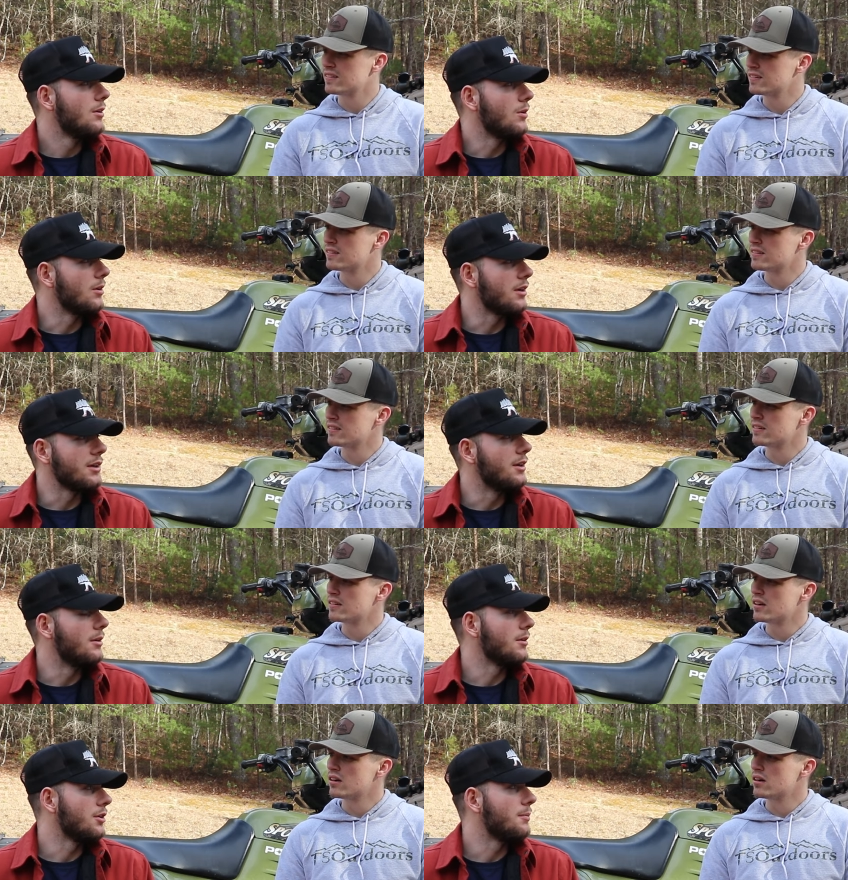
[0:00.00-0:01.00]
Speaker 1: or you
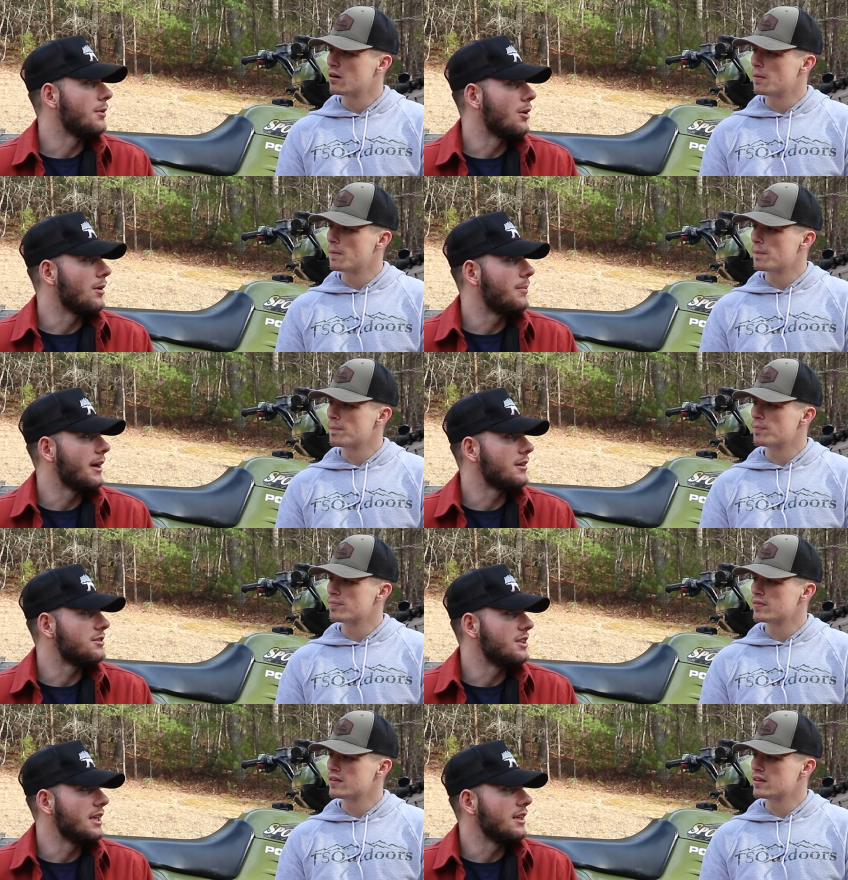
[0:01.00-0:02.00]
know you put on a pair
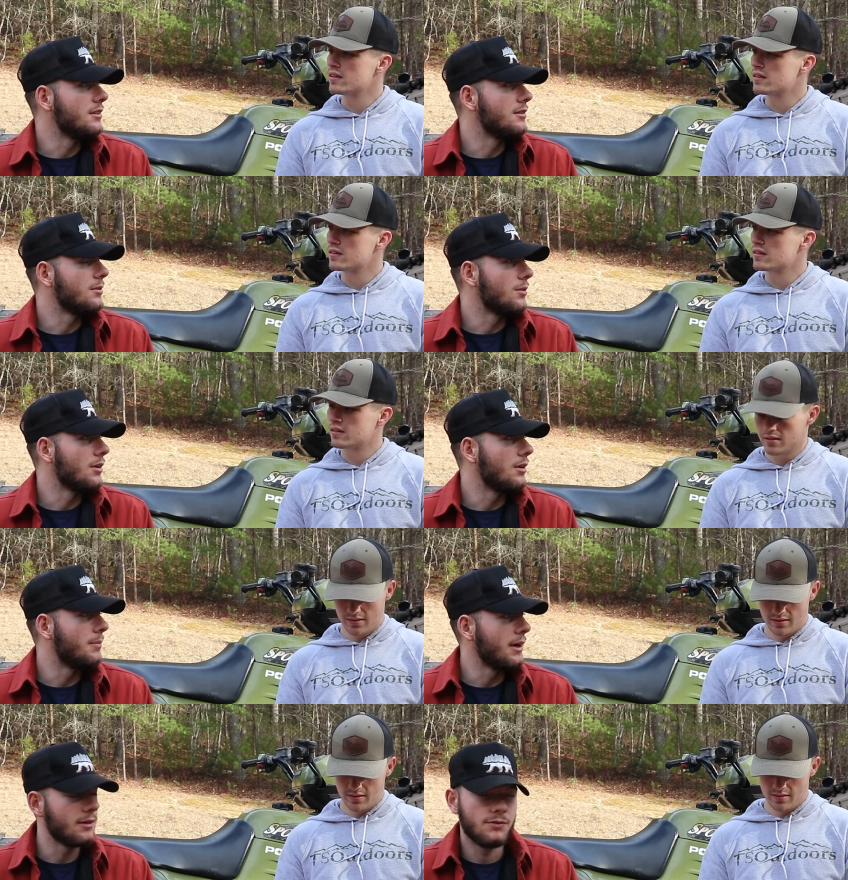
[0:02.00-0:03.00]
of jeans or
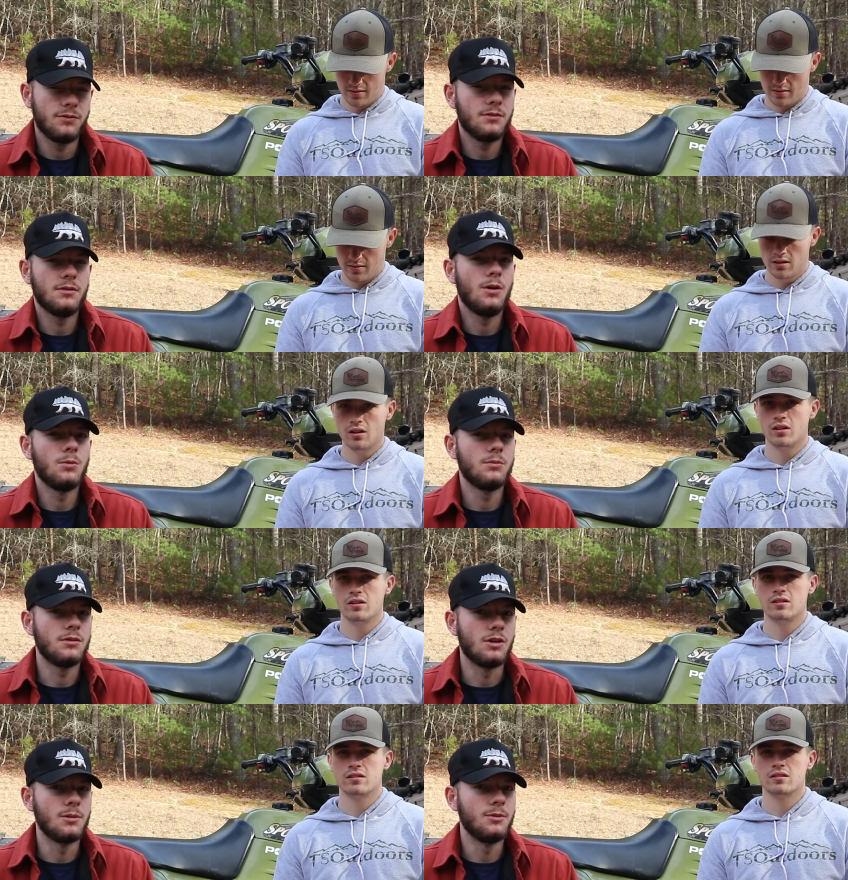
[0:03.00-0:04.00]
a pair of old
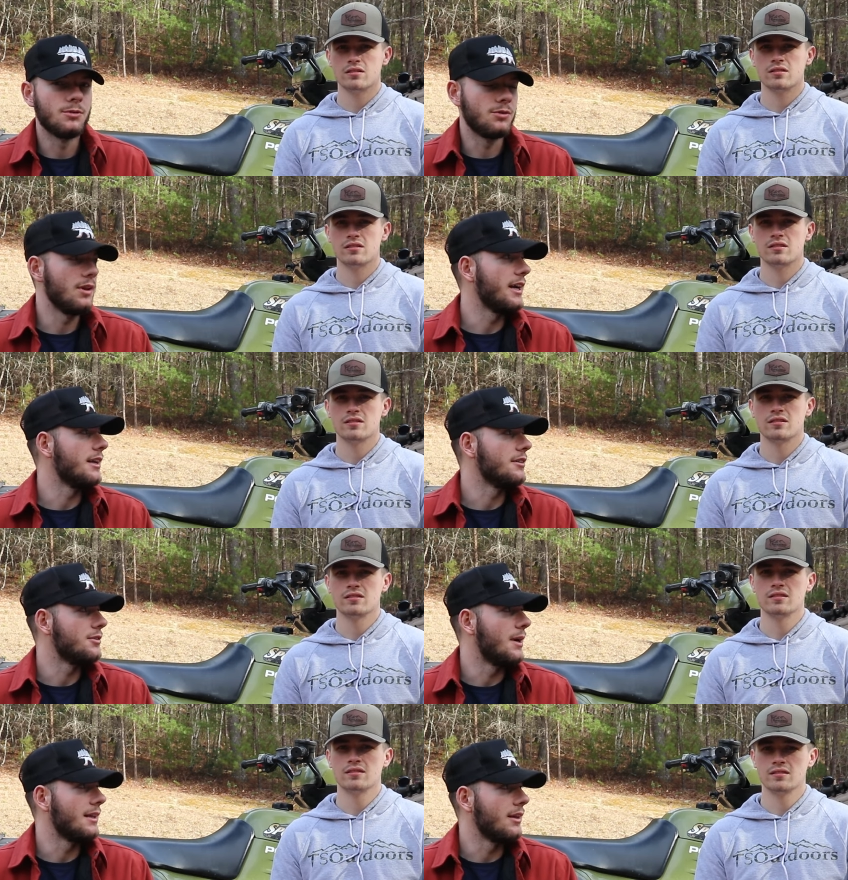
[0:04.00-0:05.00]
thermals or
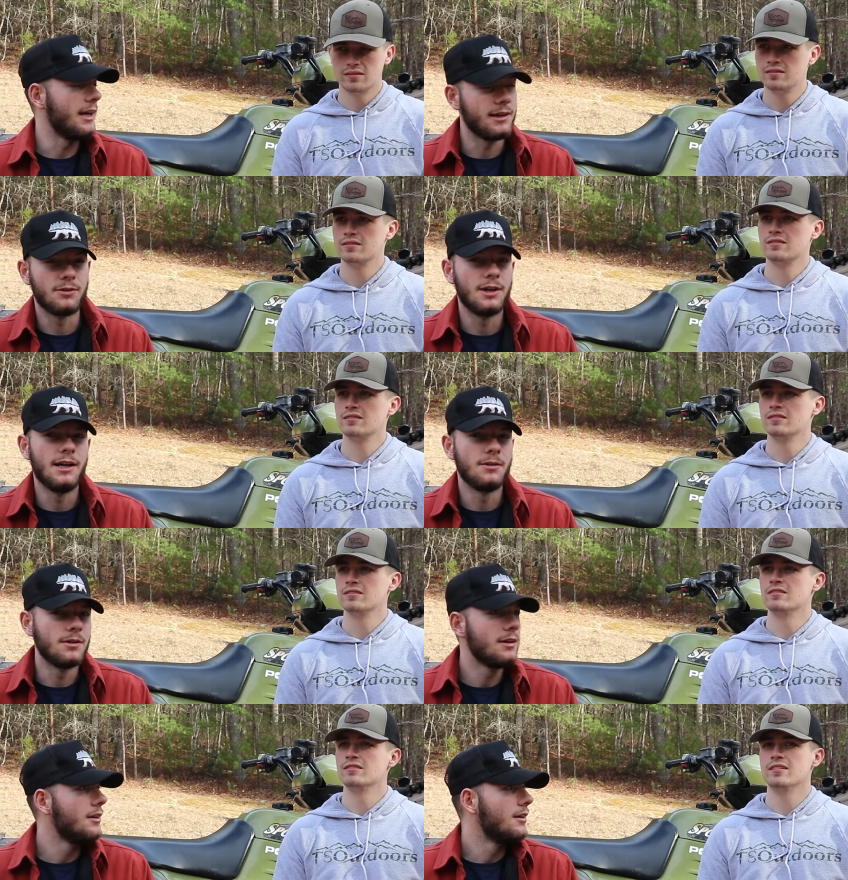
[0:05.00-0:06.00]
leggings you had laying
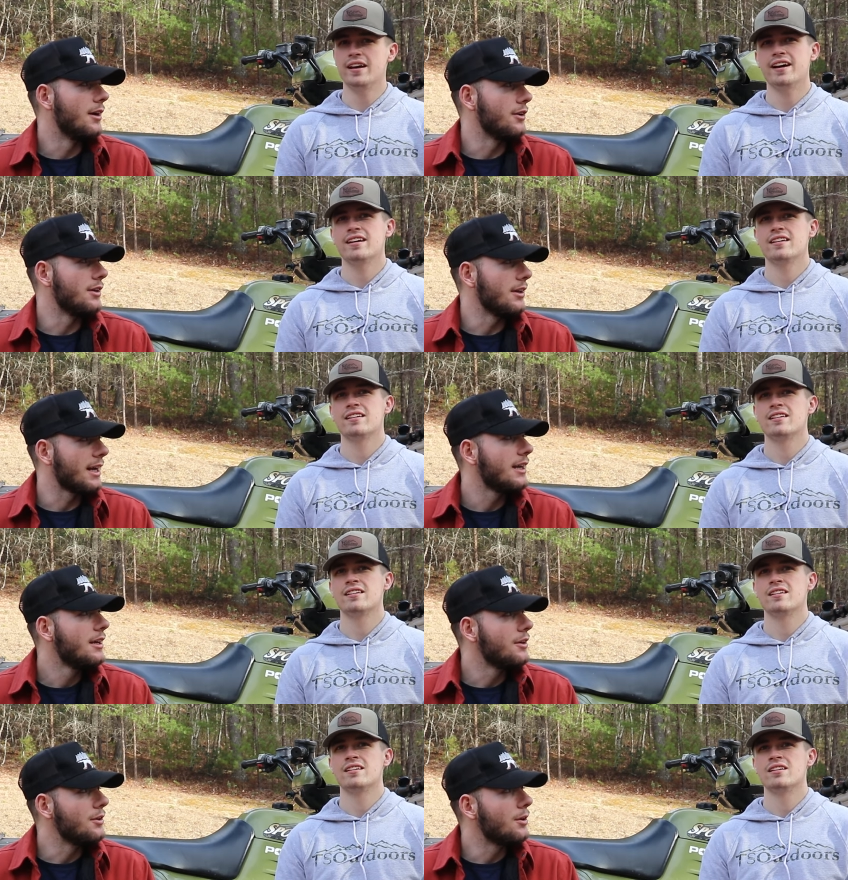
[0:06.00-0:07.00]
around yeah under, like
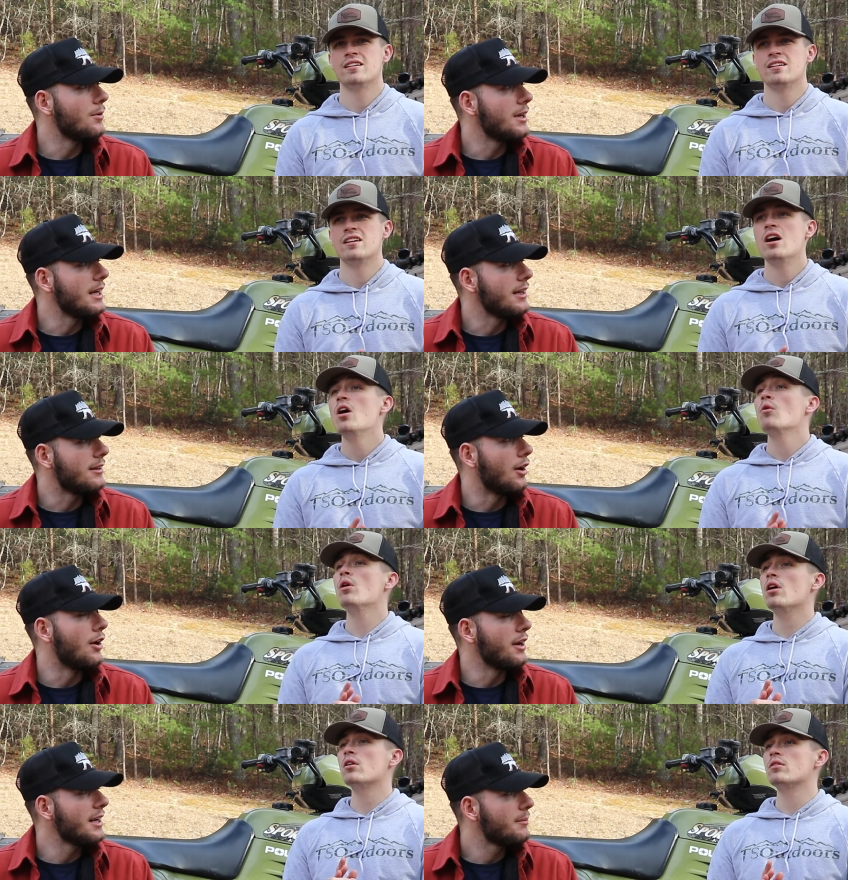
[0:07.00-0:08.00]
you don't need
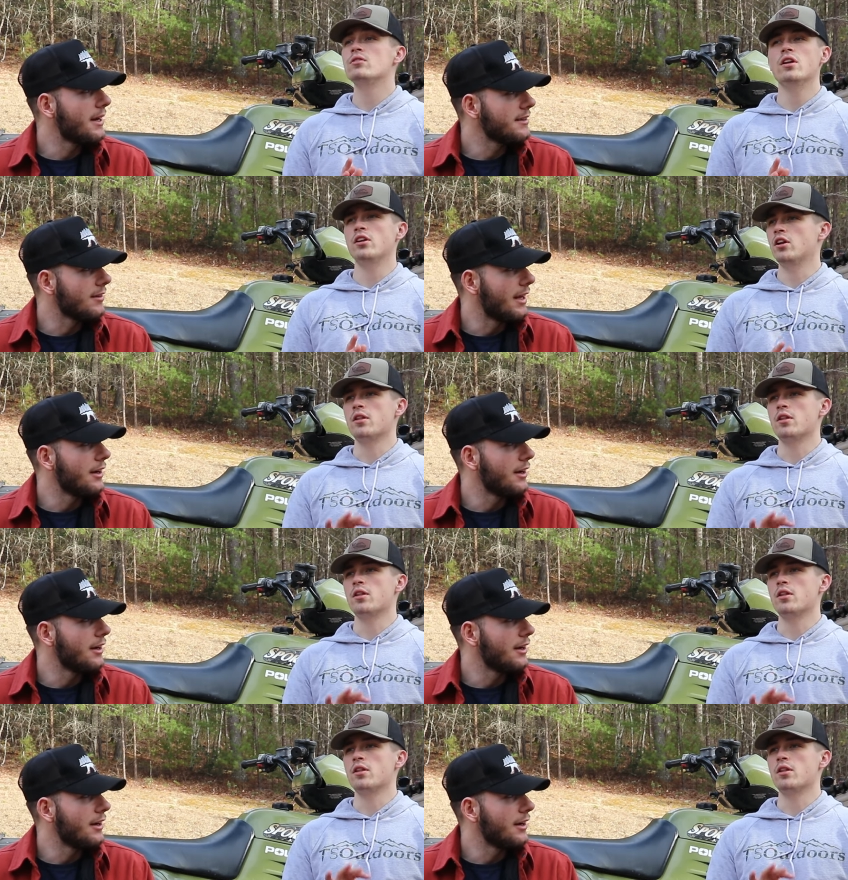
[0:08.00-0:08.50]
the well, hunting base no, no,